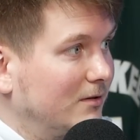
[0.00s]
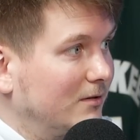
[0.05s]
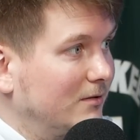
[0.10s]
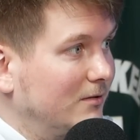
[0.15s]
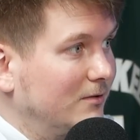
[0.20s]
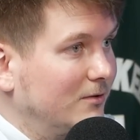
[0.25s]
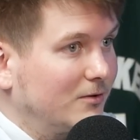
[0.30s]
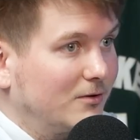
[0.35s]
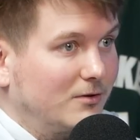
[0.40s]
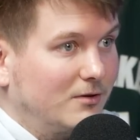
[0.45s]

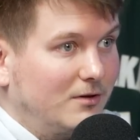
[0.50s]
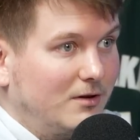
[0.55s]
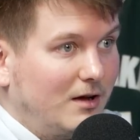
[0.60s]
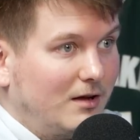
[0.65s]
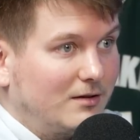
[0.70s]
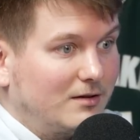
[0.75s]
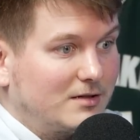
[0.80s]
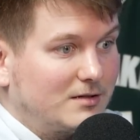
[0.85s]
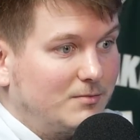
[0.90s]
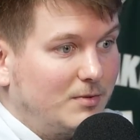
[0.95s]
You could
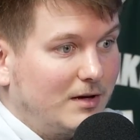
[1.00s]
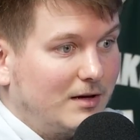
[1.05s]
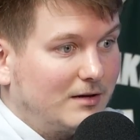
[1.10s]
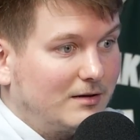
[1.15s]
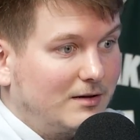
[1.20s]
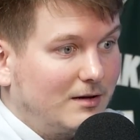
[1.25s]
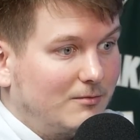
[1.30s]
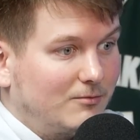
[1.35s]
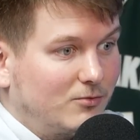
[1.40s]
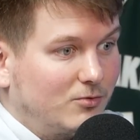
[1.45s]
not expect
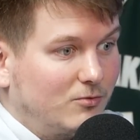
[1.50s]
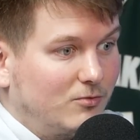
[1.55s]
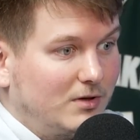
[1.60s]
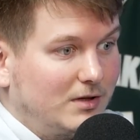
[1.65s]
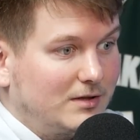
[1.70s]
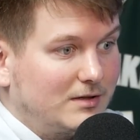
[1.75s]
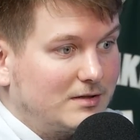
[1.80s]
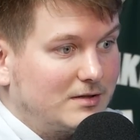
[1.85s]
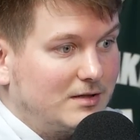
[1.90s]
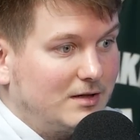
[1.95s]
them to
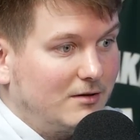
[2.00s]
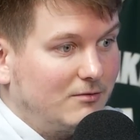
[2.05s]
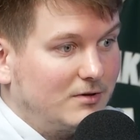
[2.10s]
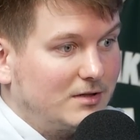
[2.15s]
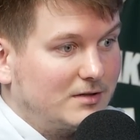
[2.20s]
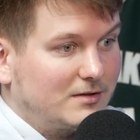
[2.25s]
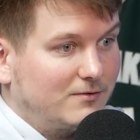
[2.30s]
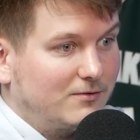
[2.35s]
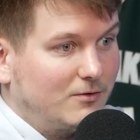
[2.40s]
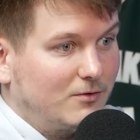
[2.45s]
win the
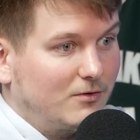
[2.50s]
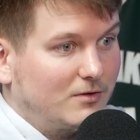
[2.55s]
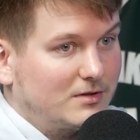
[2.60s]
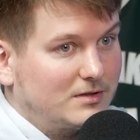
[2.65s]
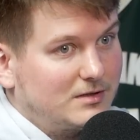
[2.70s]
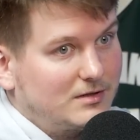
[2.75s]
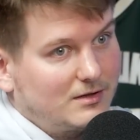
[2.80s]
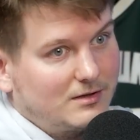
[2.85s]
series, of course.